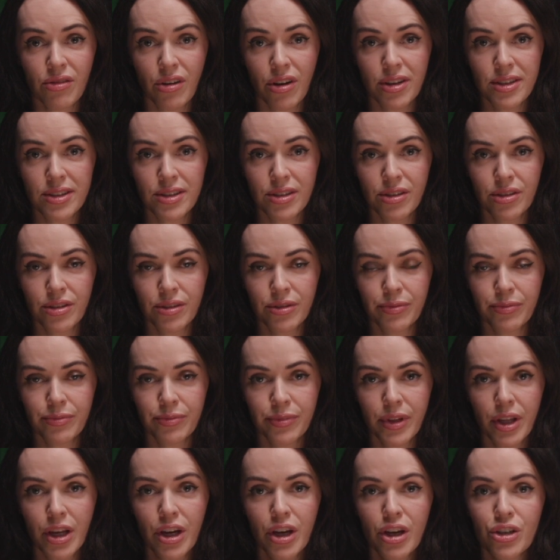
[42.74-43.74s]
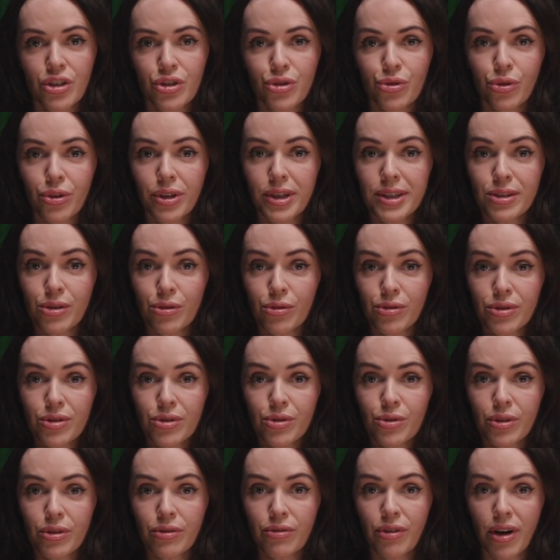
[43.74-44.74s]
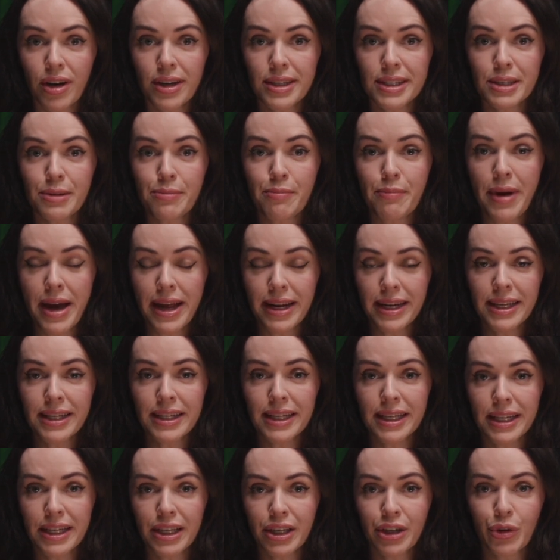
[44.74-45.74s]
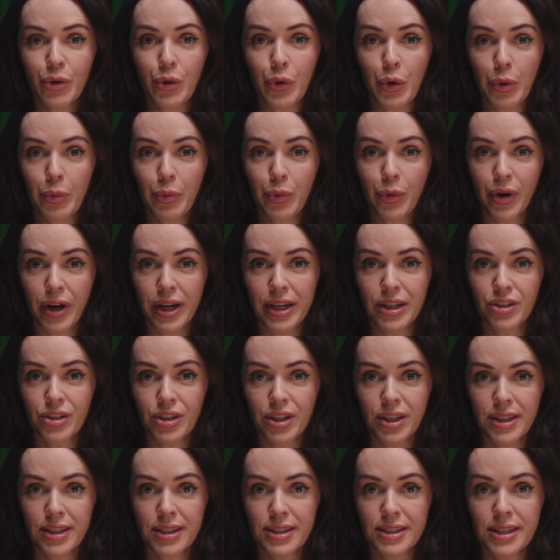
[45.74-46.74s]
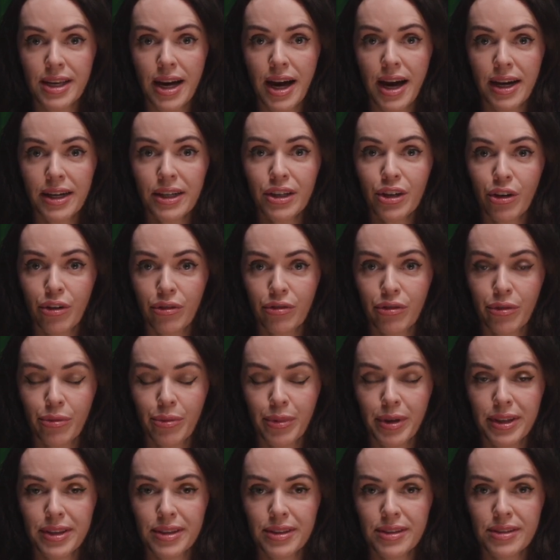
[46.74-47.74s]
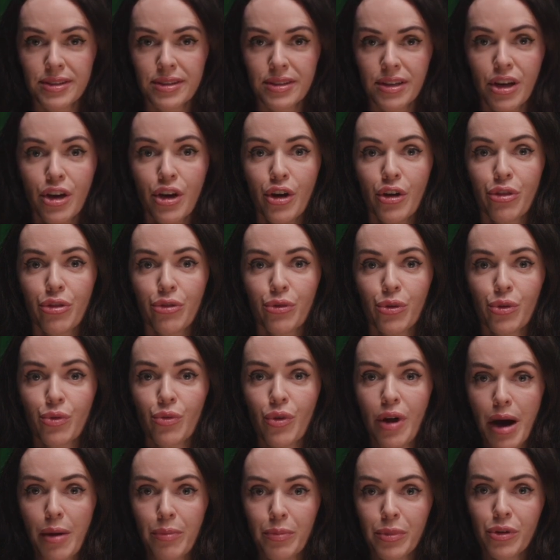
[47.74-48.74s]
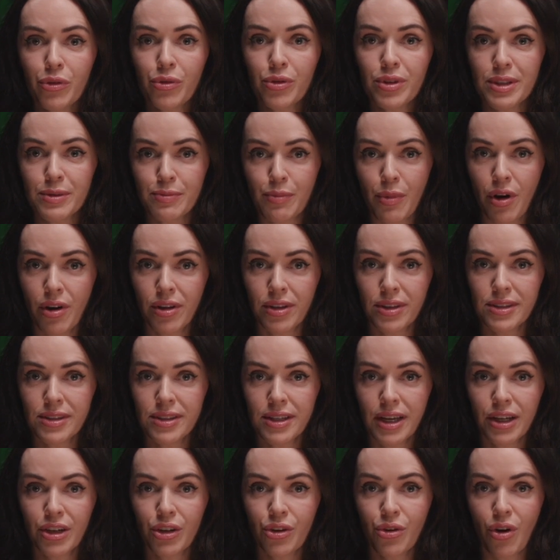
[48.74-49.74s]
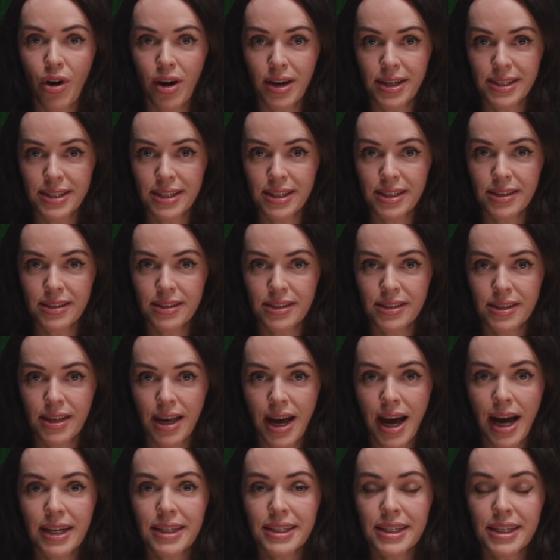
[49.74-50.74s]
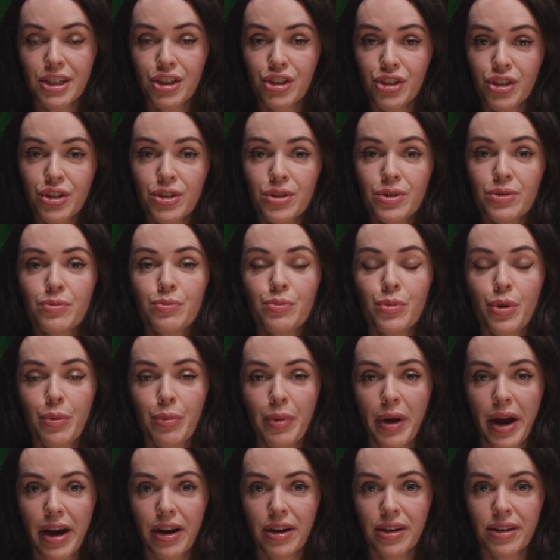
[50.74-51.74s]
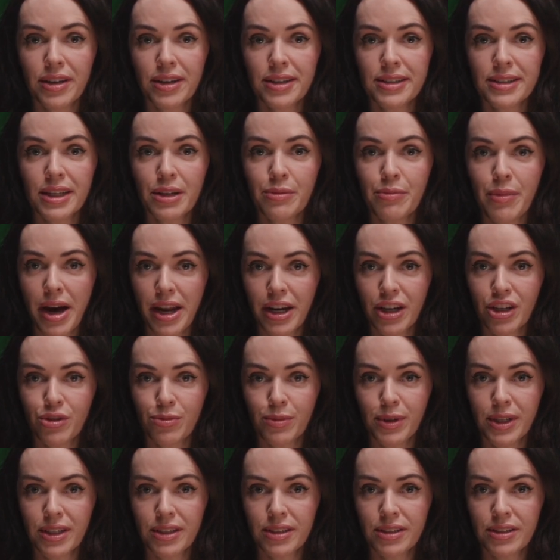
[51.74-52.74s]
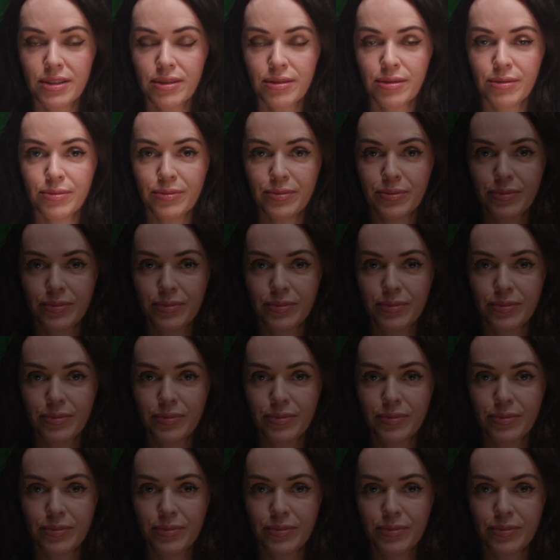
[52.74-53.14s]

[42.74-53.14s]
advisor, Seán has also advised many leading corporations and governments through rapid response and crisis and issues preparedness and management.